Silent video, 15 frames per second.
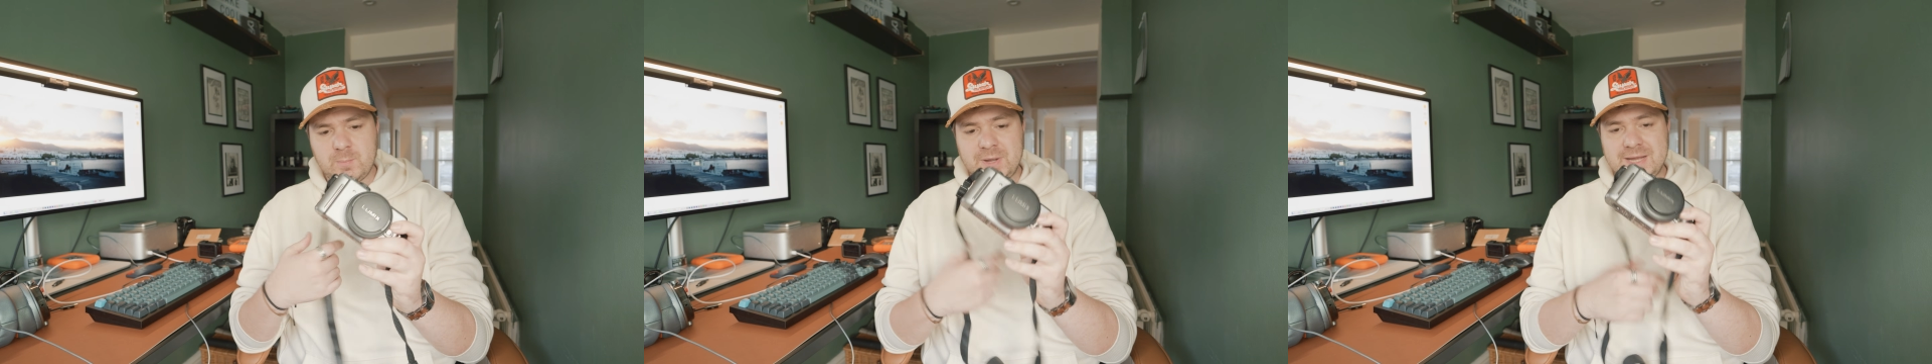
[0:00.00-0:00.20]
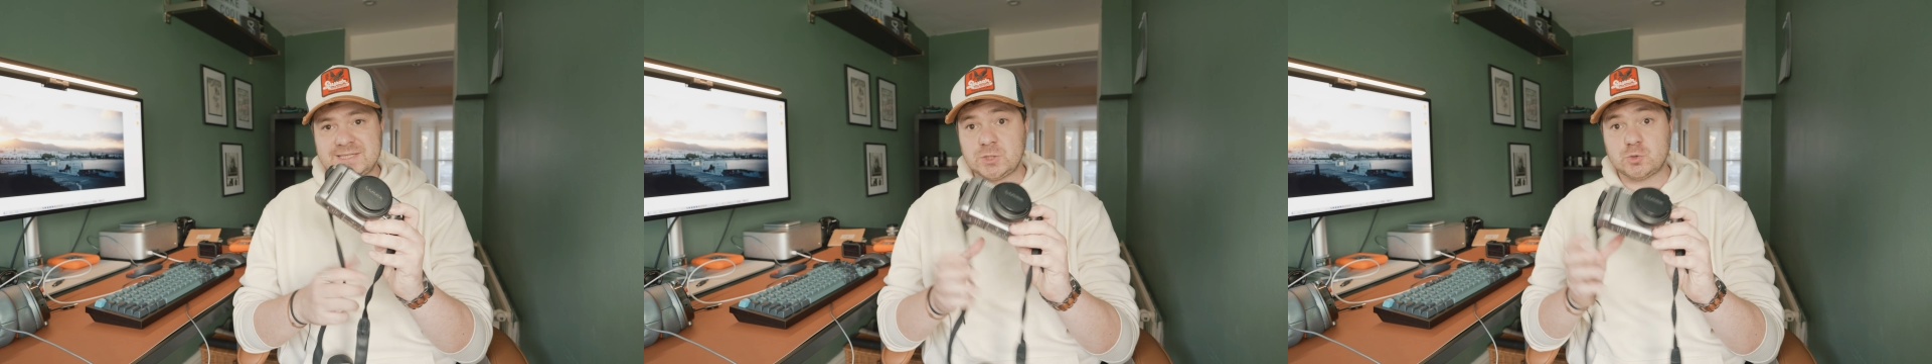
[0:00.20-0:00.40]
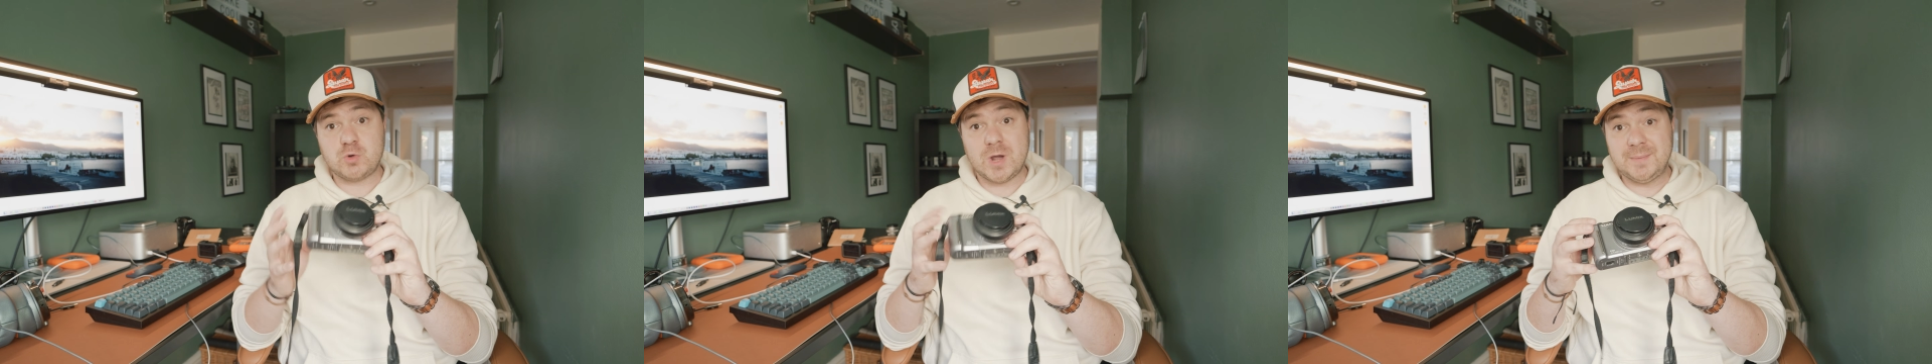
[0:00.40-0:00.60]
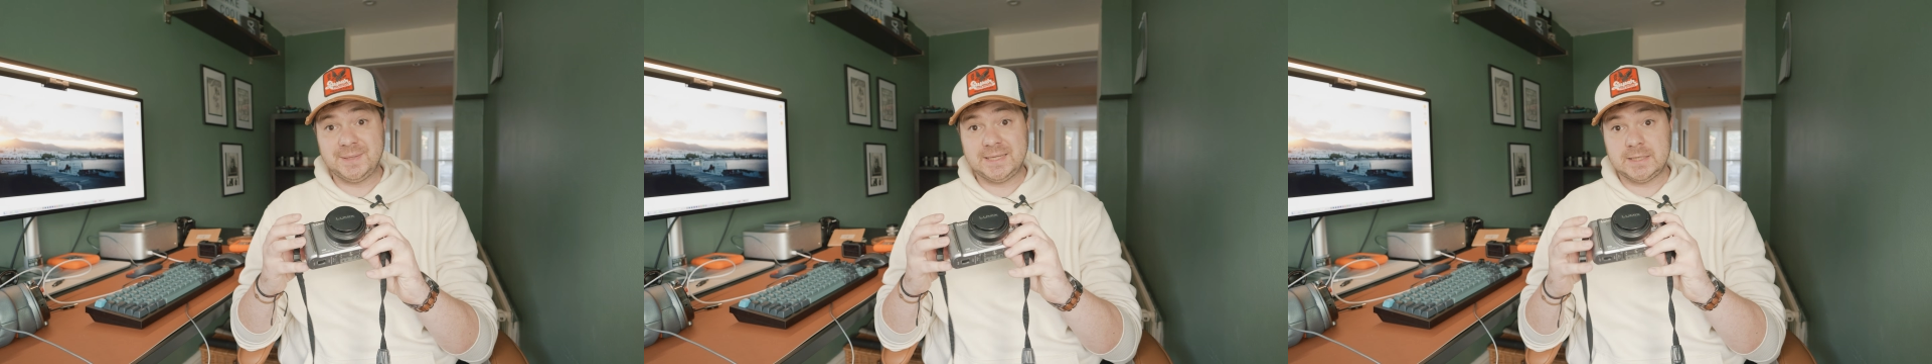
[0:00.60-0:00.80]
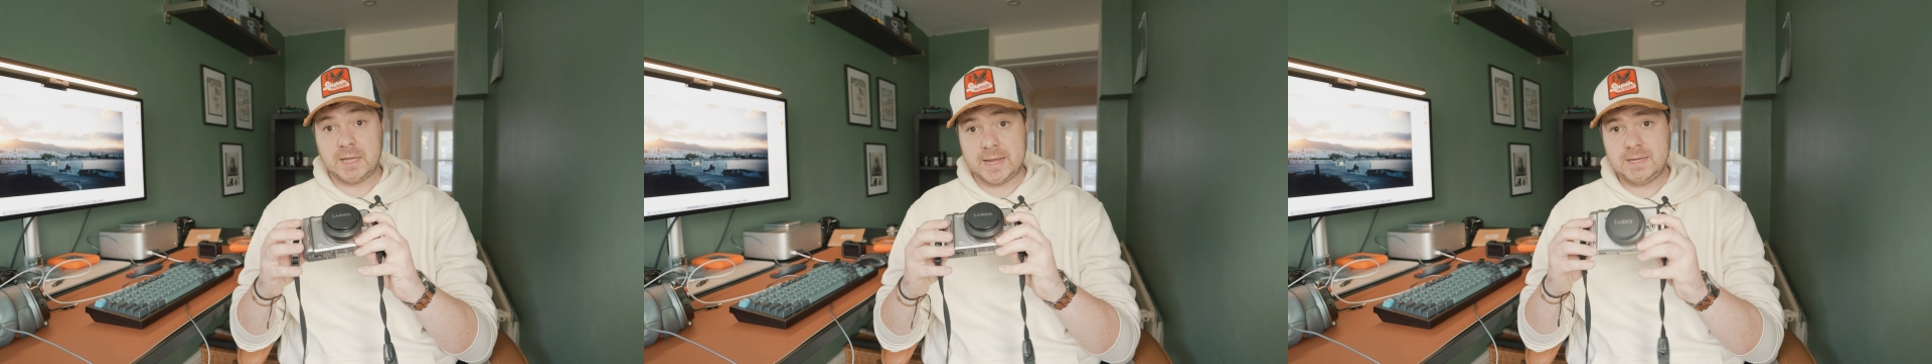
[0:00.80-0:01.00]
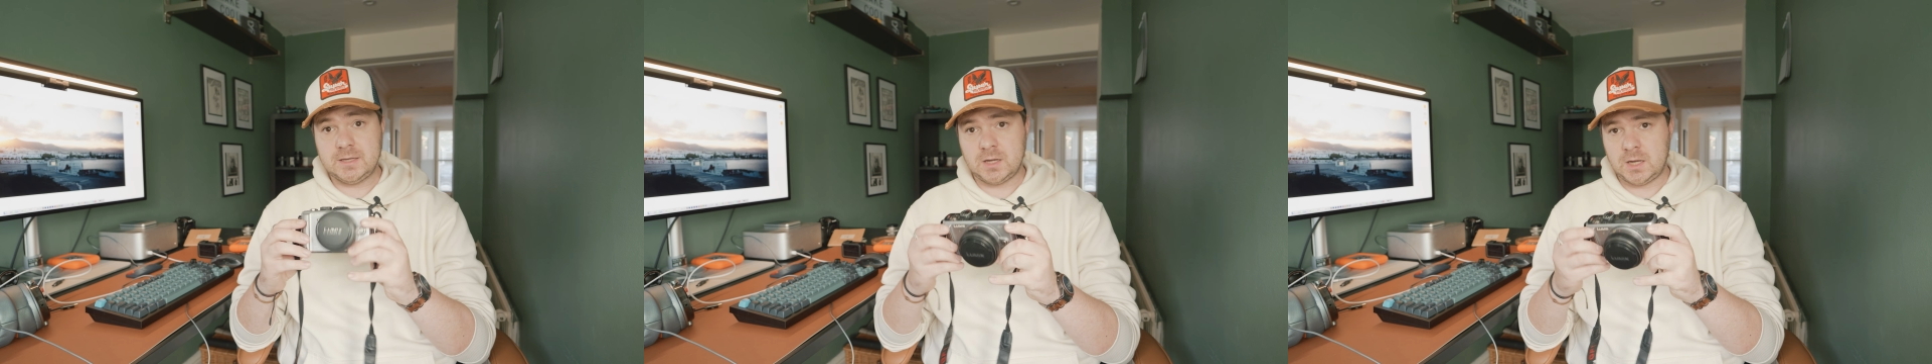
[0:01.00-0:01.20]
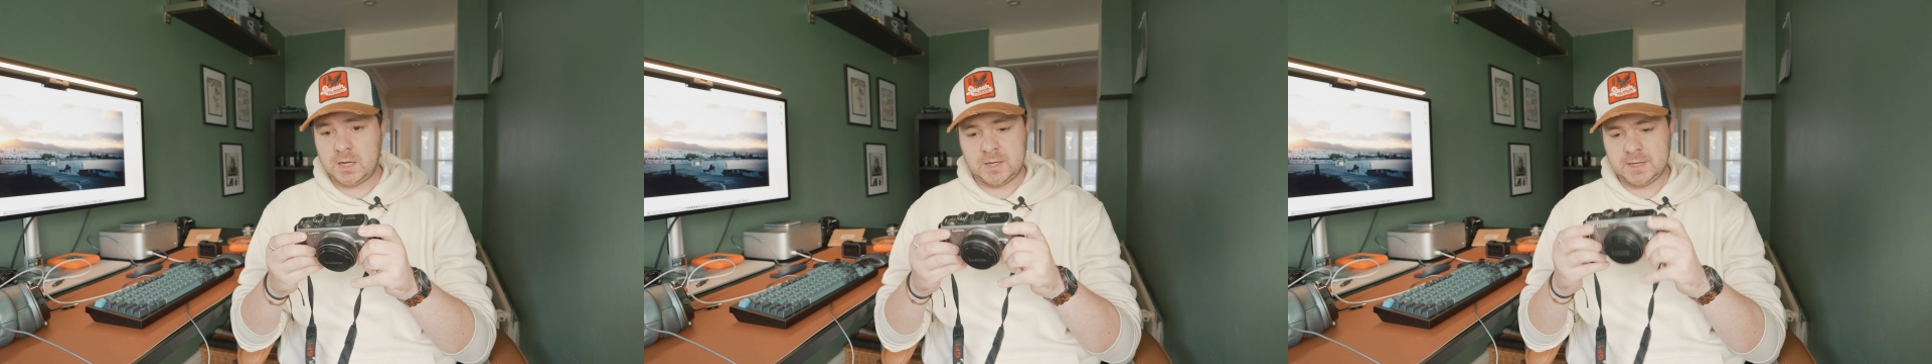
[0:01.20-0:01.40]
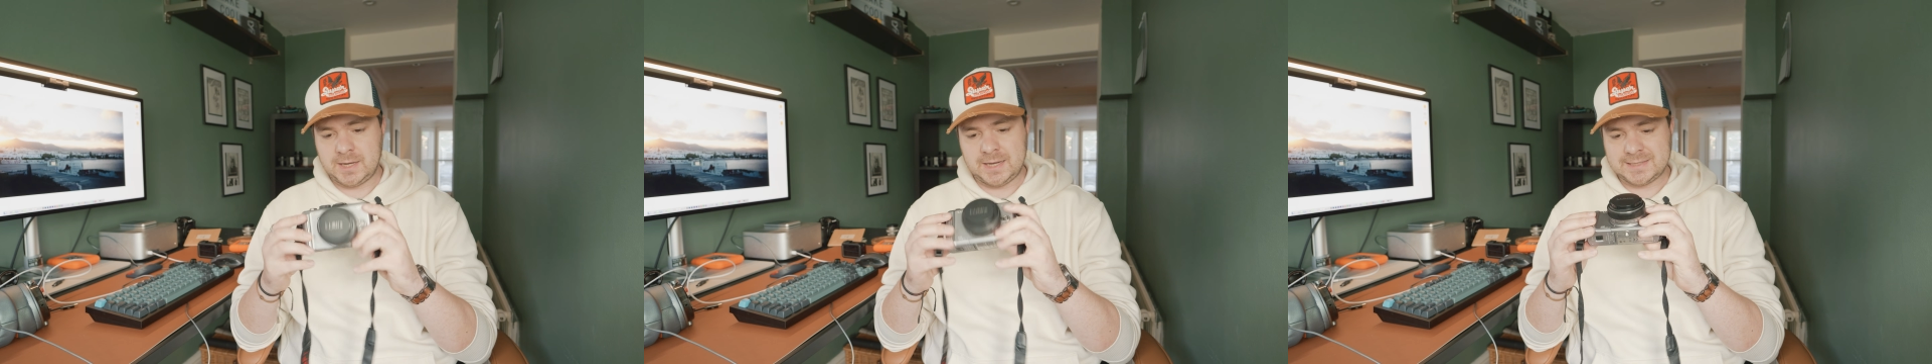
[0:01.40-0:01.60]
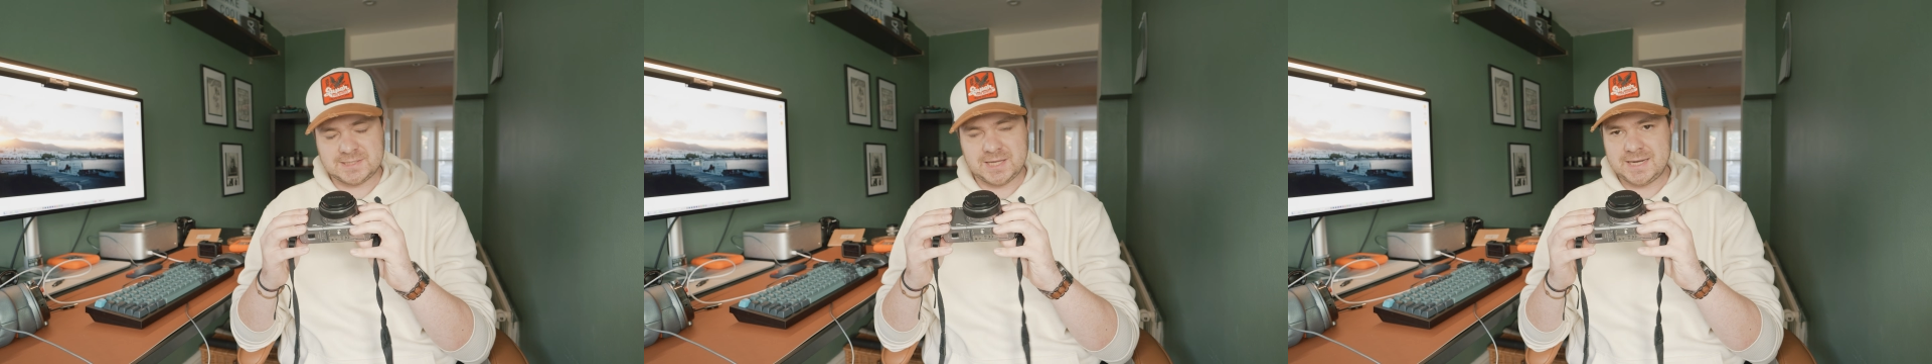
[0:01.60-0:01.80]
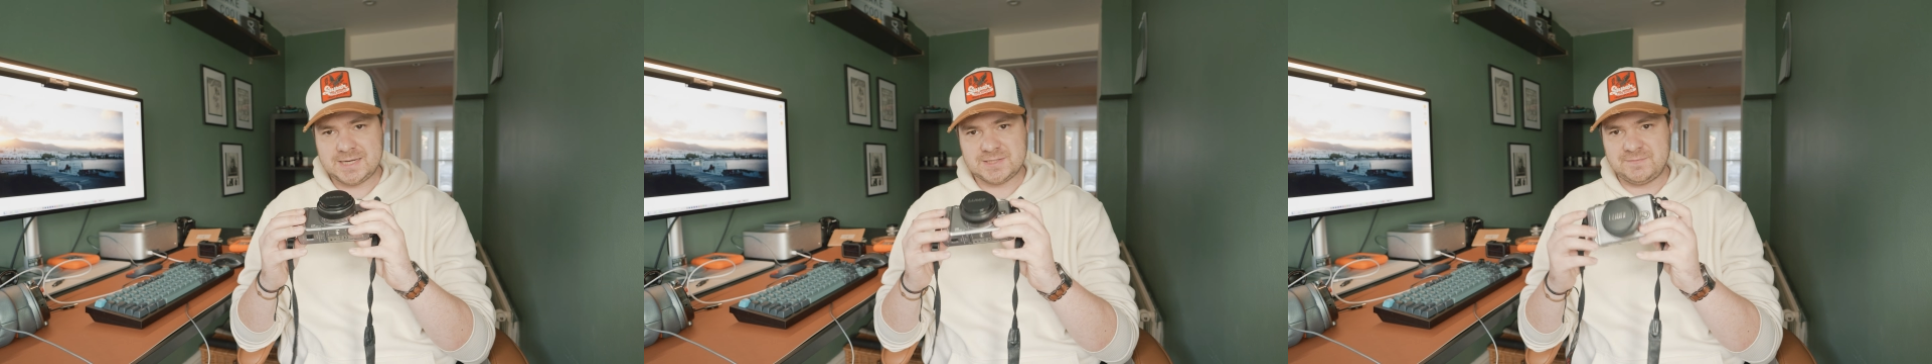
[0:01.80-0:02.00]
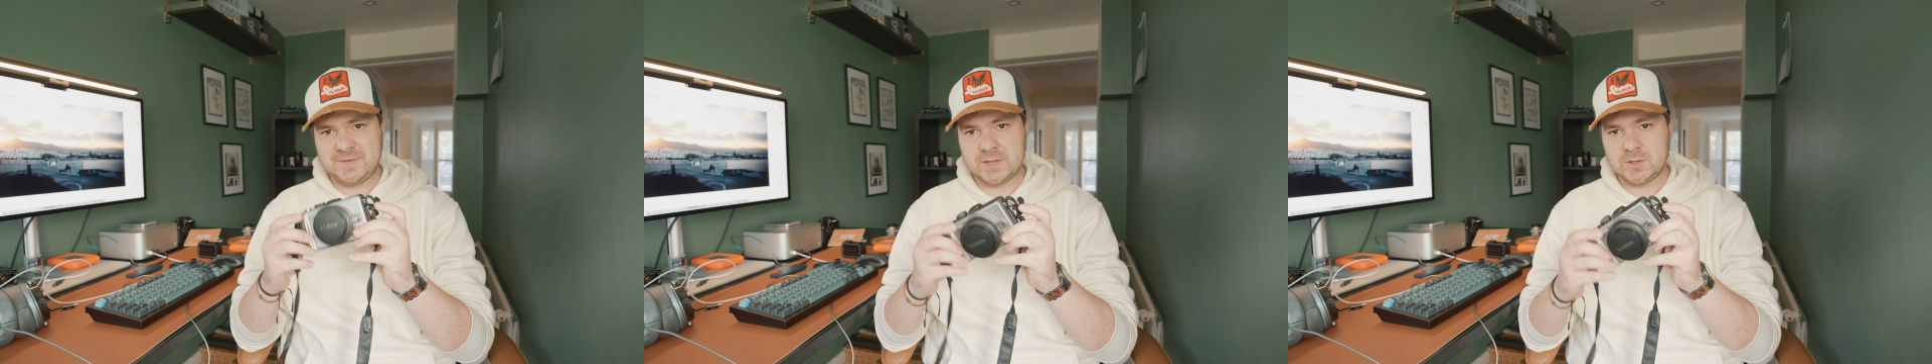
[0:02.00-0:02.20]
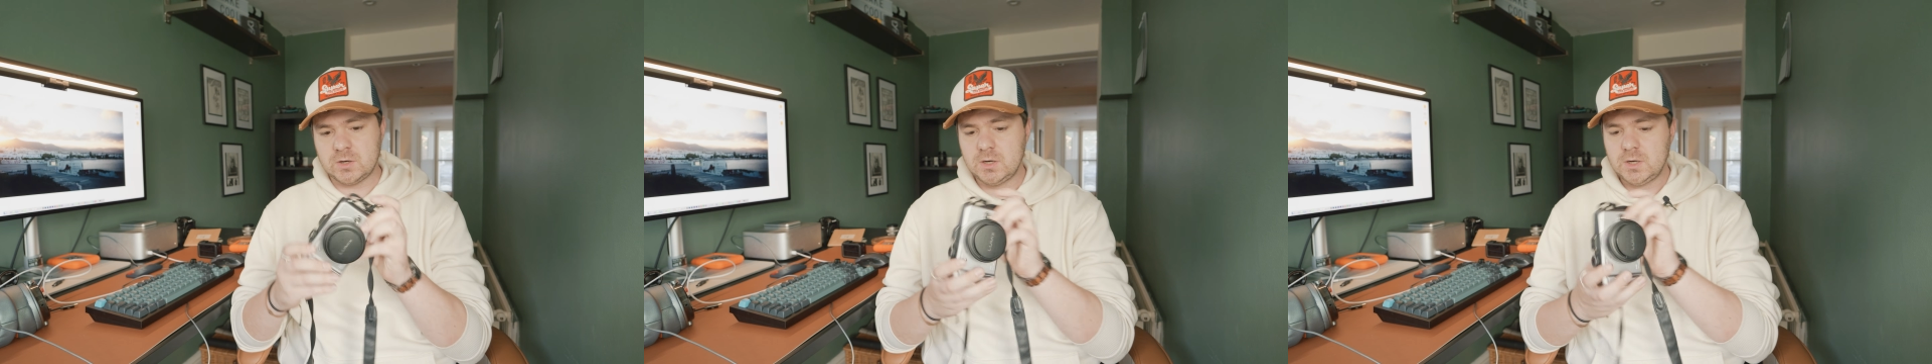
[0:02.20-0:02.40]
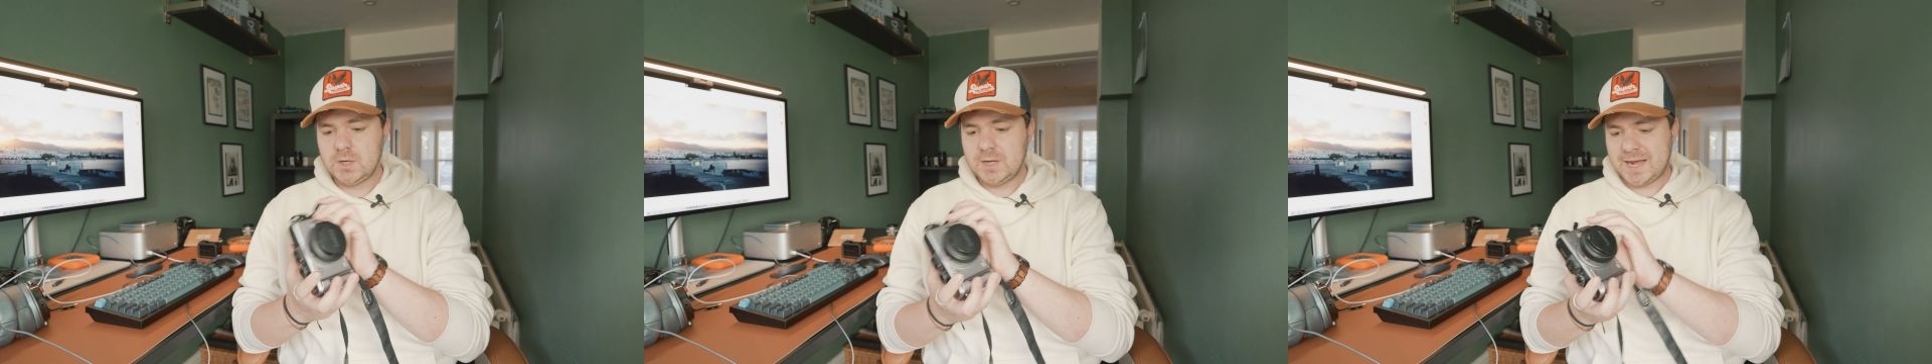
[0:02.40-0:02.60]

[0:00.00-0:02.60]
but it's incredibly light. It's light as a feather.